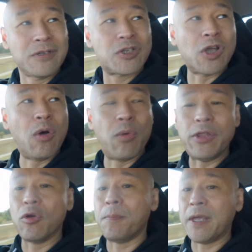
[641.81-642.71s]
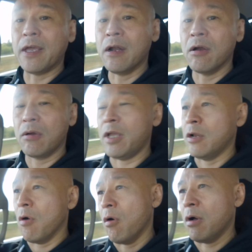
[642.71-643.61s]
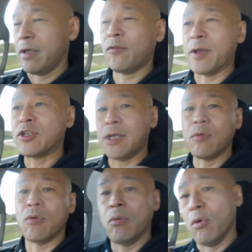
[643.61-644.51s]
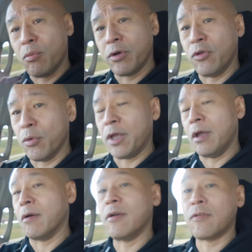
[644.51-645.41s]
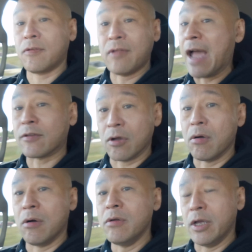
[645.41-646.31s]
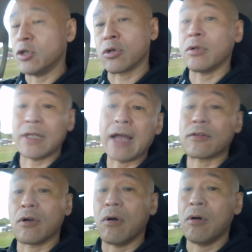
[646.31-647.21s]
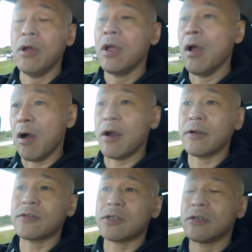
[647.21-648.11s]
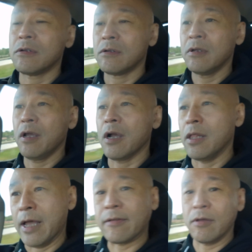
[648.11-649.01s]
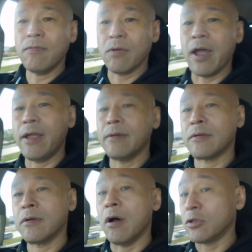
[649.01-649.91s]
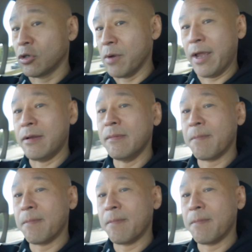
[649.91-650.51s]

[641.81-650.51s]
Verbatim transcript: So when you're a beginner in all, especially what we're doing here is tactical, internal tactical arts, collective, right? All terrain.